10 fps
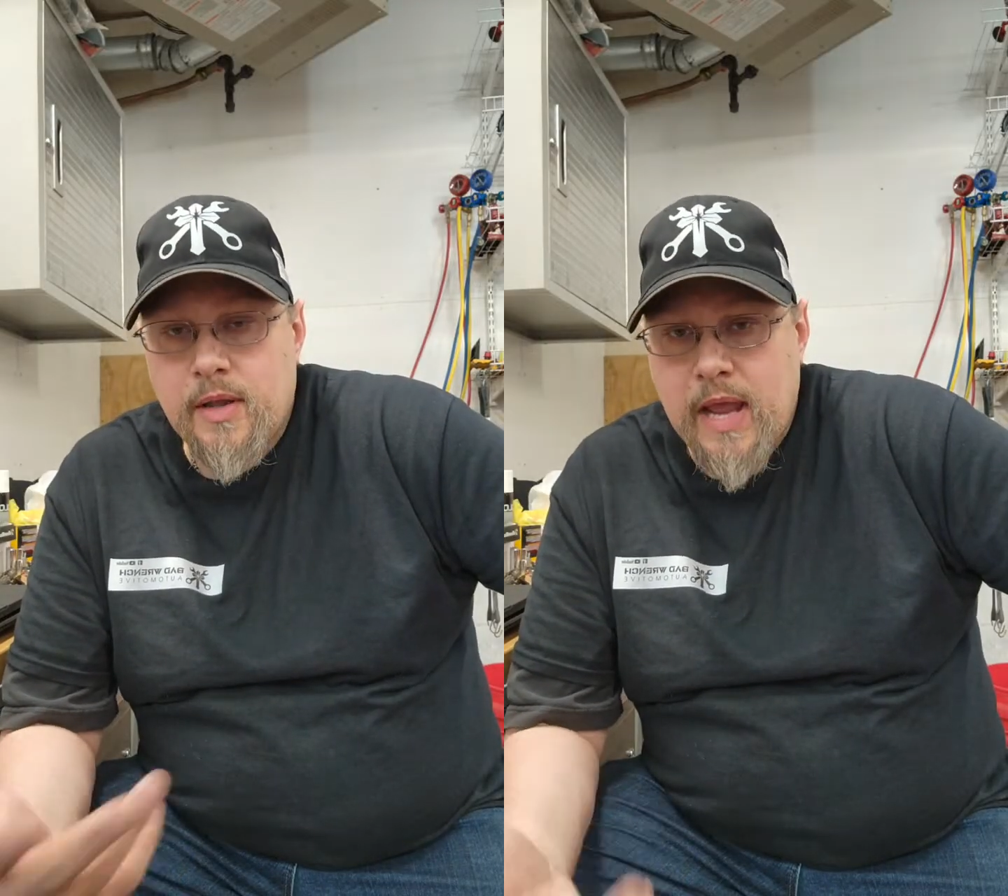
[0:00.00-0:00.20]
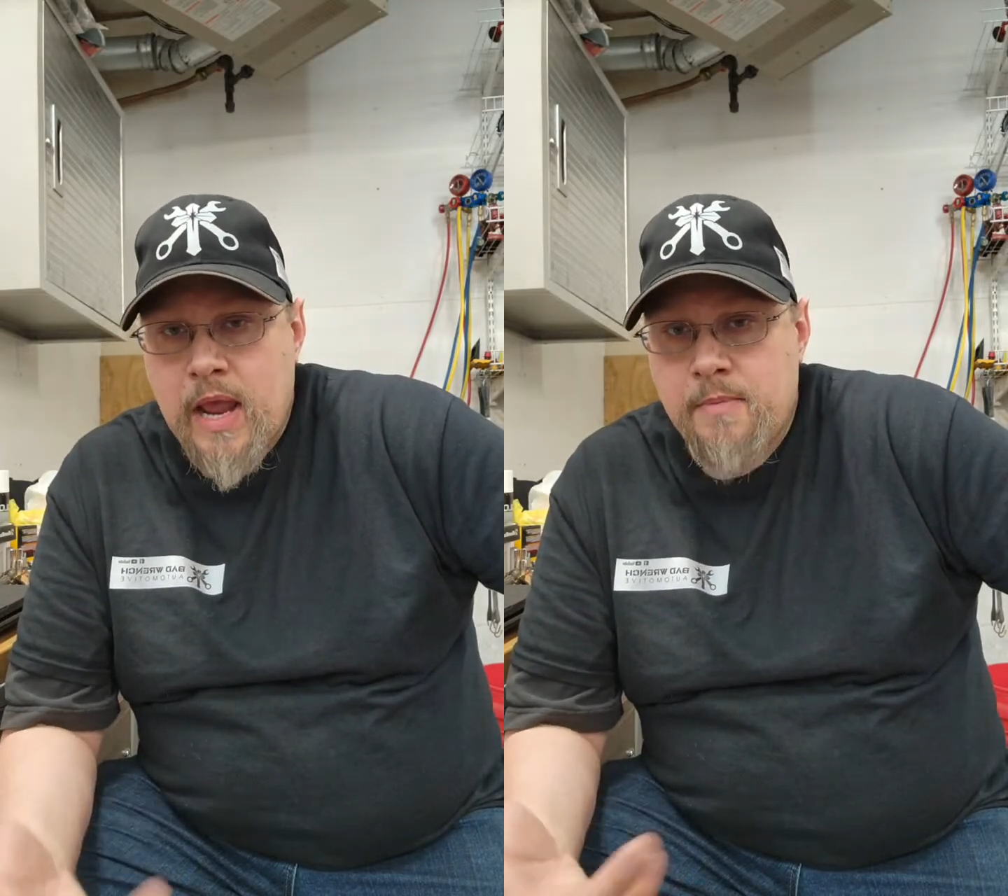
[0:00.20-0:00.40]

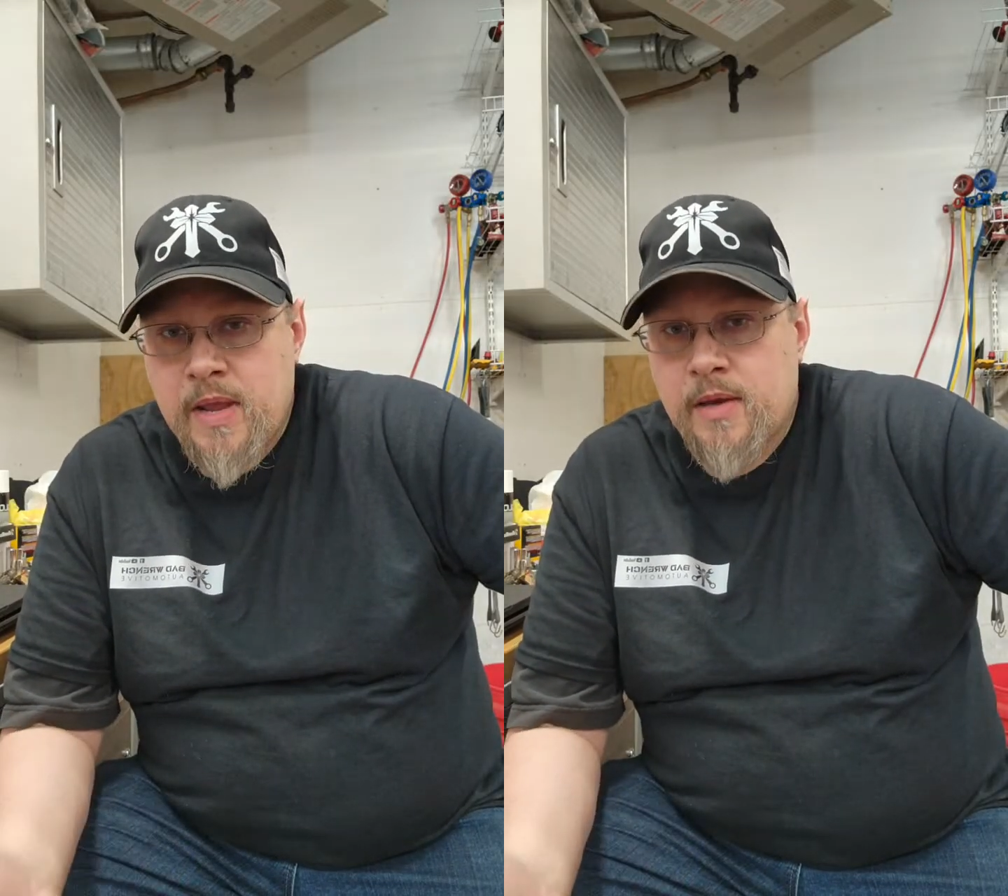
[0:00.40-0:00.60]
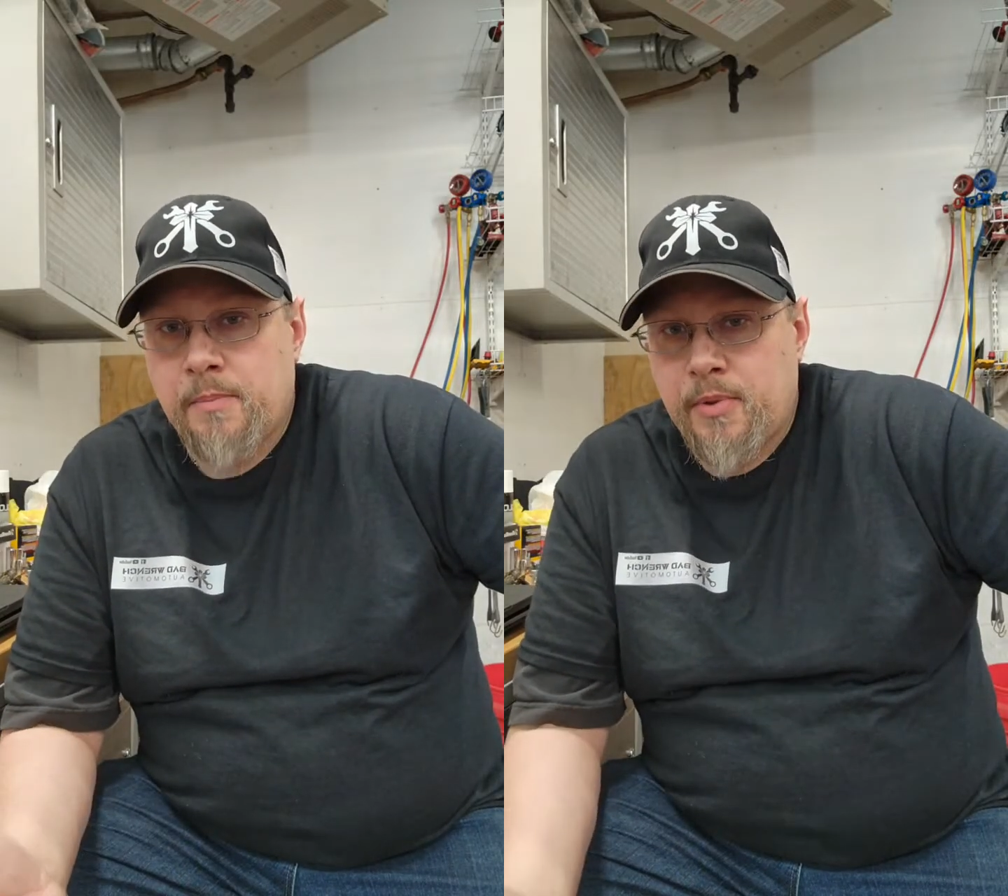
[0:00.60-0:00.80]
came
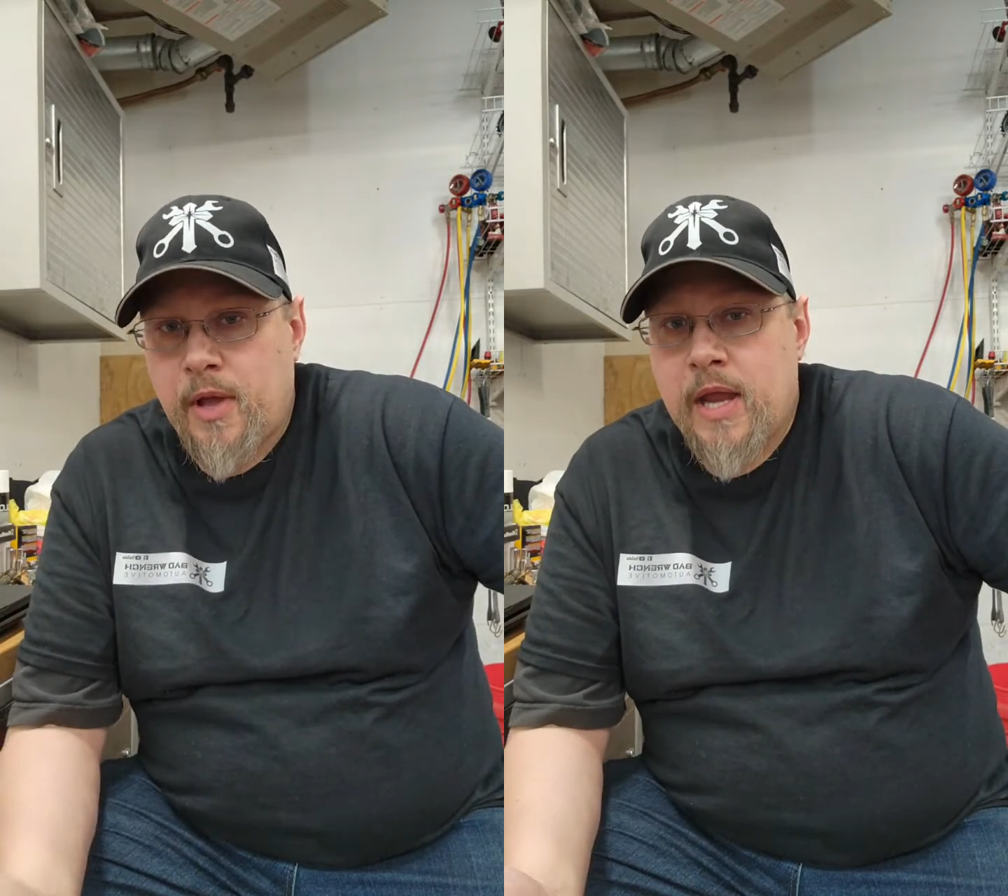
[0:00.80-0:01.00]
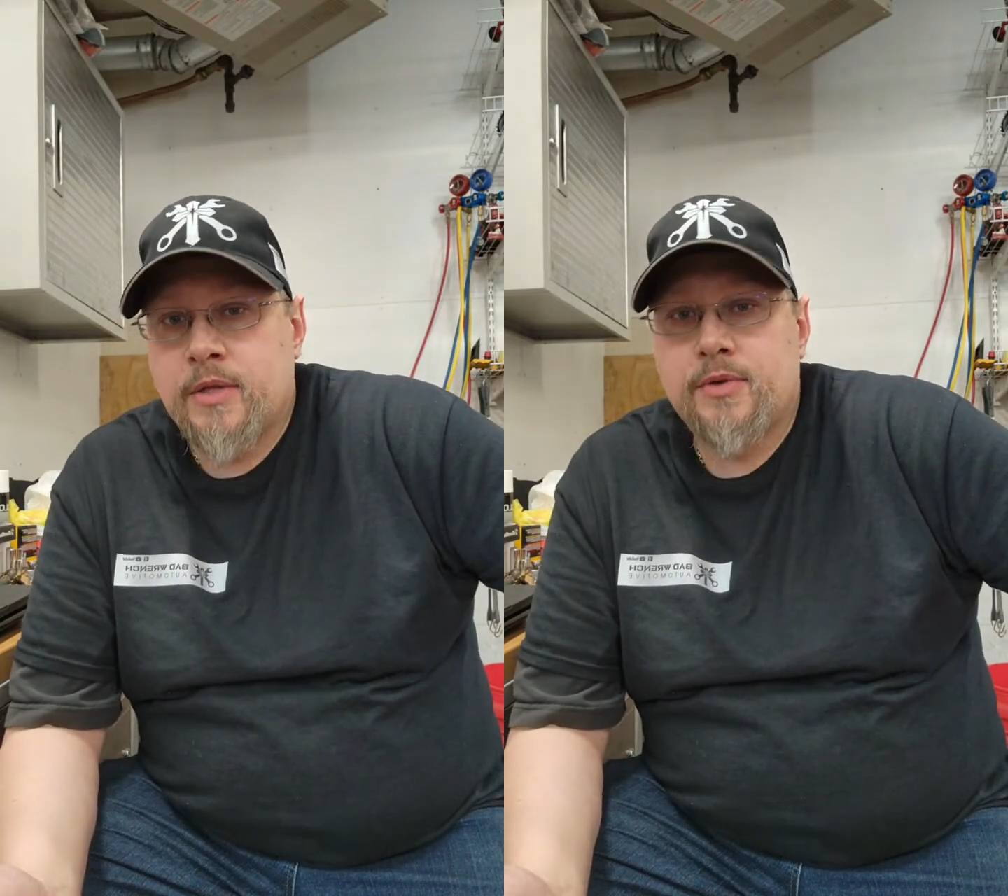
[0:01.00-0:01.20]
into
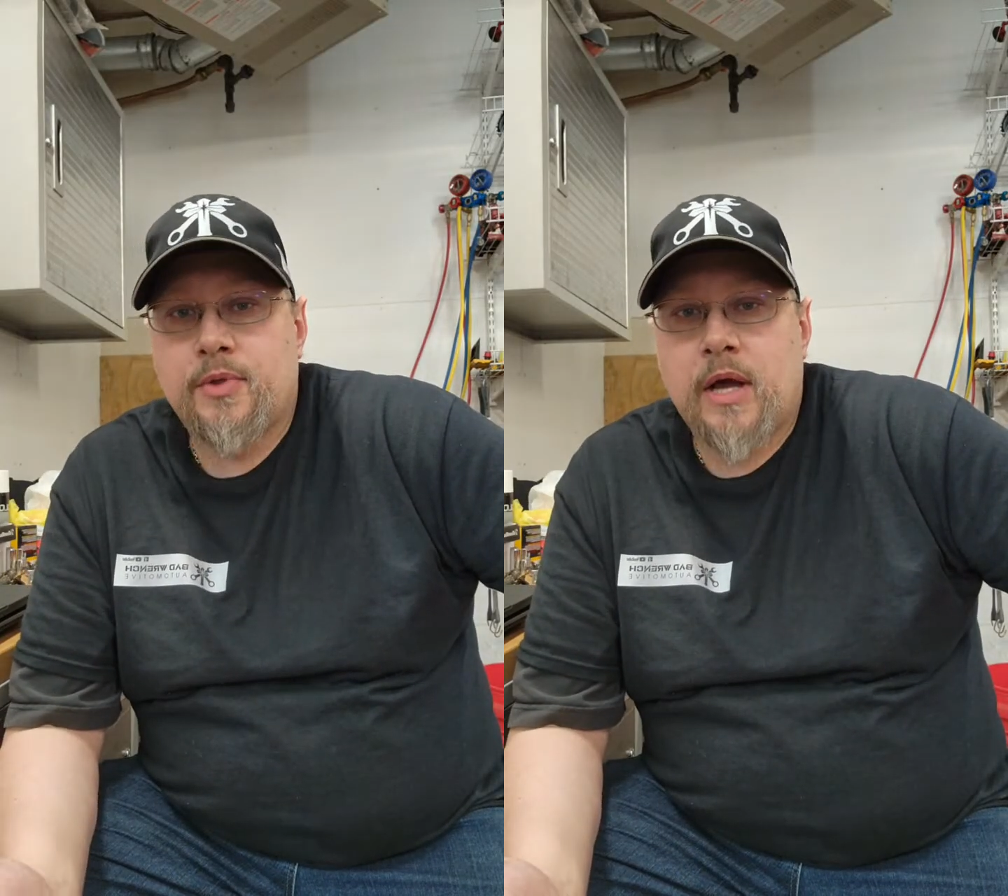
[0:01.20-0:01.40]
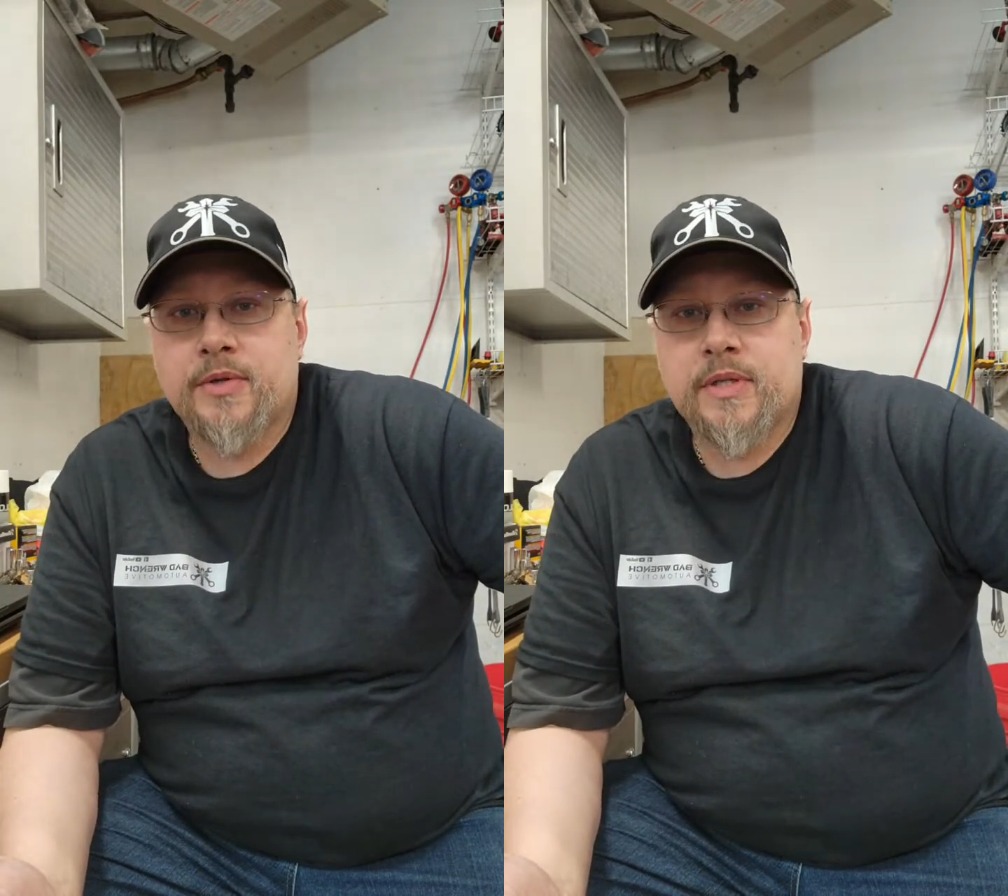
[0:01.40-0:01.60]
play in
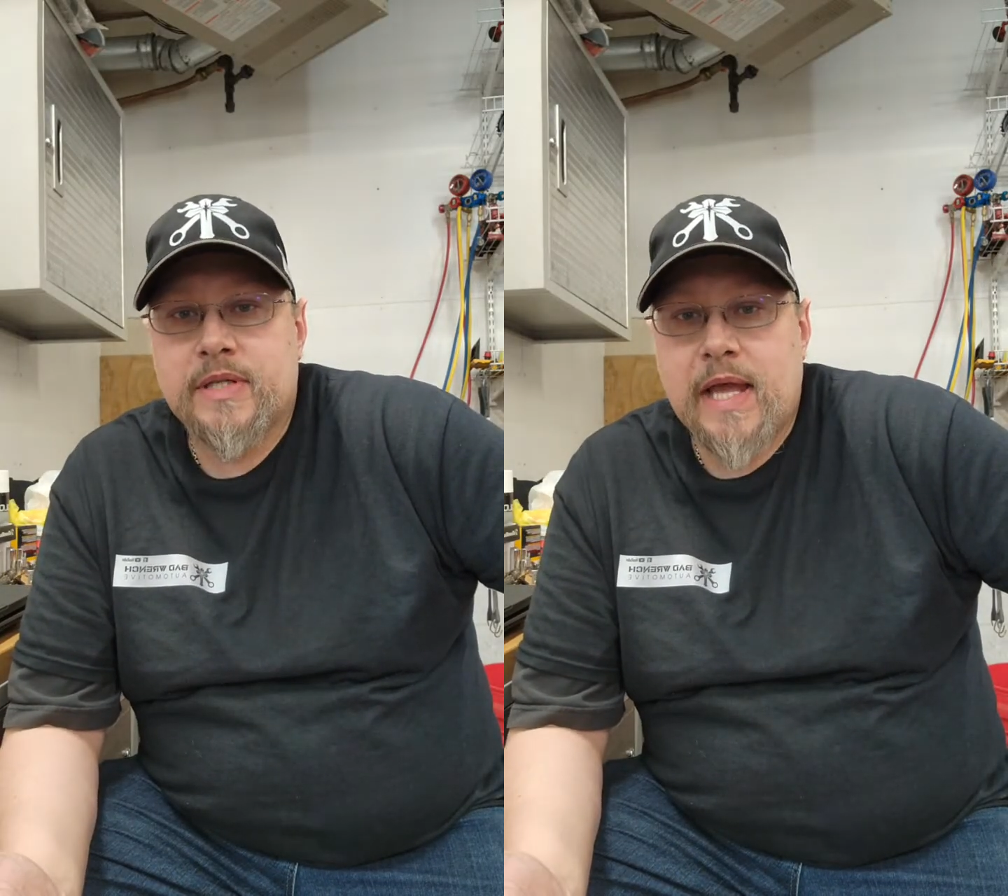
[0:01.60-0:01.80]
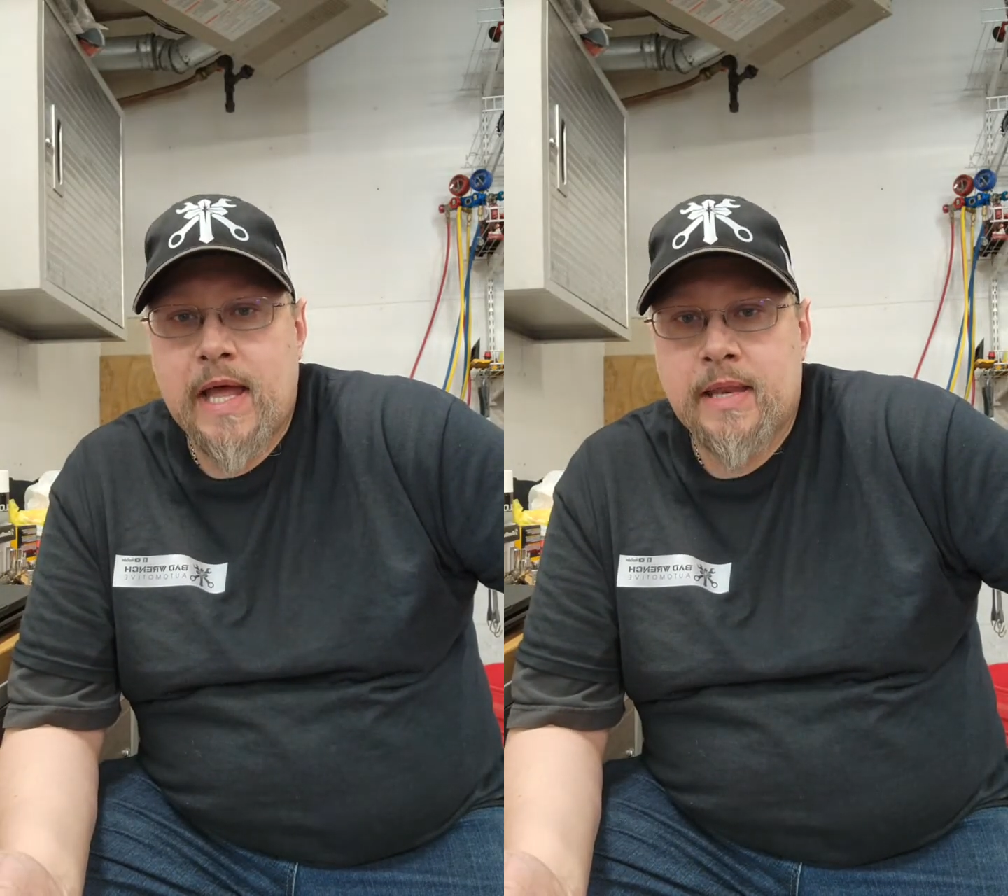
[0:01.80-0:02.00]

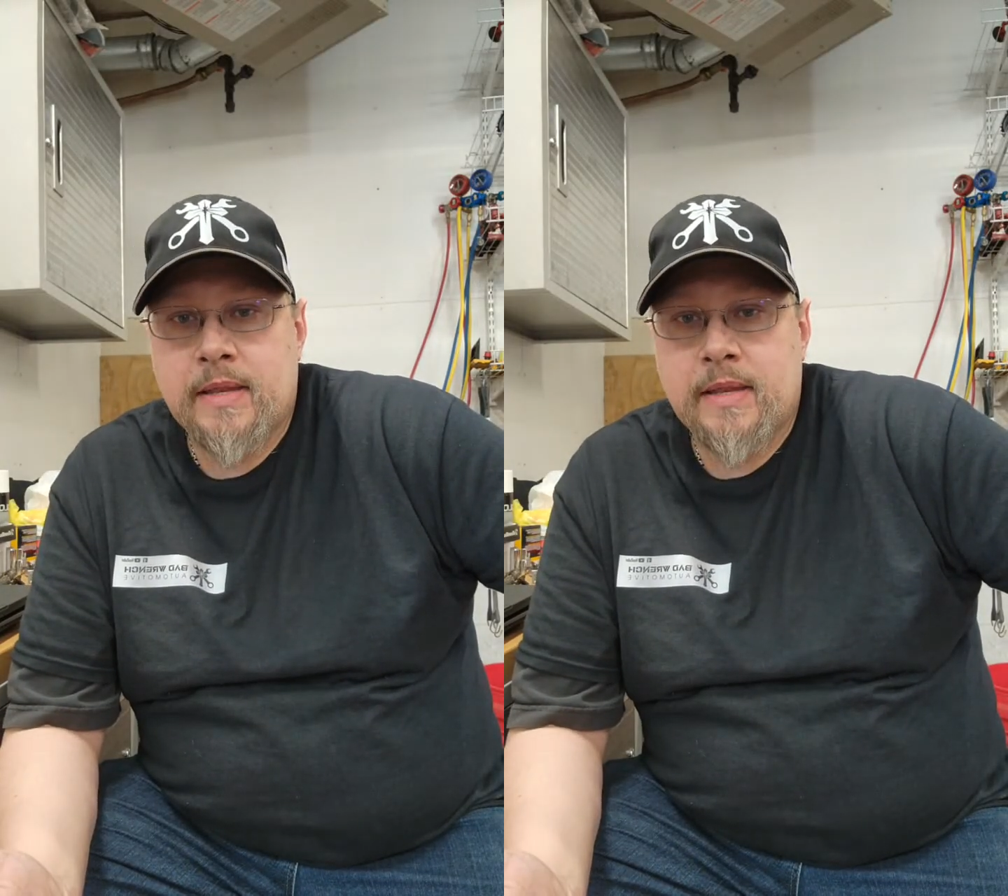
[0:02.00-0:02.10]
2010.